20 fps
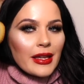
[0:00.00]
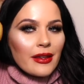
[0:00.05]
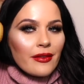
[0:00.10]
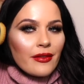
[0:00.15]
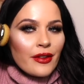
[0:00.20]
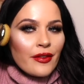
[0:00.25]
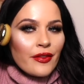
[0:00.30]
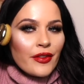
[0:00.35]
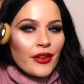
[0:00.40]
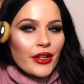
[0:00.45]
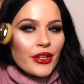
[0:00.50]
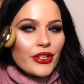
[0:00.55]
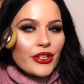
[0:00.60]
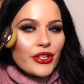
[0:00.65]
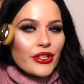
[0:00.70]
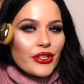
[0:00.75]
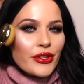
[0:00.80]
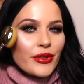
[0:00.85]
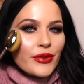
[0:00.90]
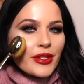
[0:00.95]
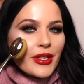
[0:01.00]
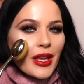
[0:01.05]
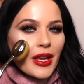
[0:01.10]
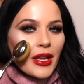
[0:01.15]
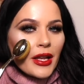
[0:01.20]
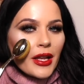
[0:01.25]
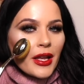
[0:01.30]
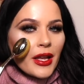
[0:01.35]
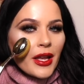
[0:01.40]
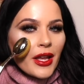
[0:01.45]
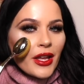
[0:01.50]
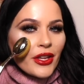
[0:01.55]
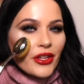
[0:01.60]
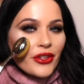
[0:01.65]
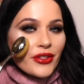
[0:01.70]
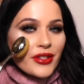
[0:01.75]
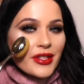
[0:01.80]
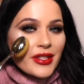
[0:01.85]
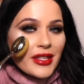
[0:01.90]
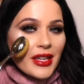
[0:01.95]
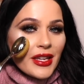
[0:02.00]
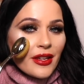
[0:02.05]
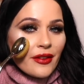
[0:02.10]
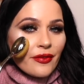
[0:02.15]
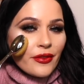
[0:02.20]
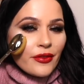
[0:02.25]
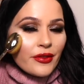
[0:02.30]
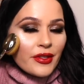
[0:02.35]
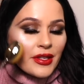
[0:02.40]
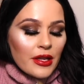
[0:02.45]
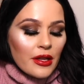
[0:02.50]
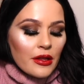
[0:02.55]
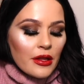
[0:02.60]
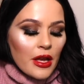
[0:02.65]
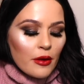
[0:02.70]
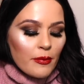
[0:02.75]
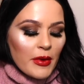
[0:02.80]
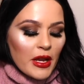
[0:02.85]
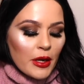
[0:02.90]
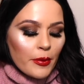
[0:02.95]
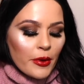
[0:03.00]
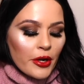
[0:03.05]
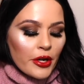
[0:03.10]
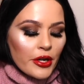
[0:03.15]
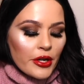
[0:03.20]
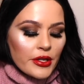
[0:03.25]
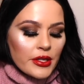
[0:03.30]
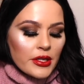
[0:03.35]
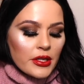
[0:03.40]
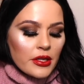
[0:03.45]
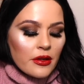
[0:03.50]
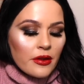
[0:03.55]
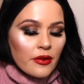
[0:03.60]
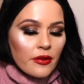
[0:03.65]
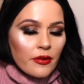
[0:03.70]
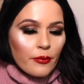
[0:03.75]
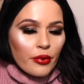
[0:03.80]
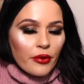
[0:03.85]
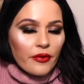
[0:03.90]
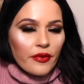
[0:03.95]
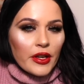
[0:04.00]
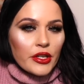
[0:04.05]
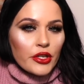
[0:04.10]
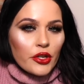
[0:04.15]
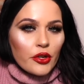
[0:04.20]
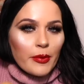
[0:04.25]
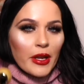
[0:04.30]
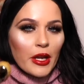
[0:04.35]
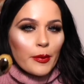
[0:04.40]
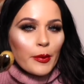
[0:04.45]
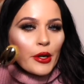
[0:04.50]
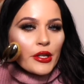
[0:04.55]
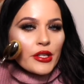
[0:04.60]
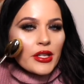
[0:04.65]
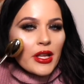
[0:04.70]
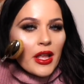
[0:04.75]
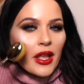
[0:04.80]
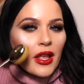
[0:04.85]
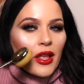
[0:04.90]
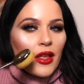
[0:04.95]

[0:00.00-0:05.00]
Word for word: even if you just use like, you'll see, if you see a lot of makeup artists, professional makeup artists,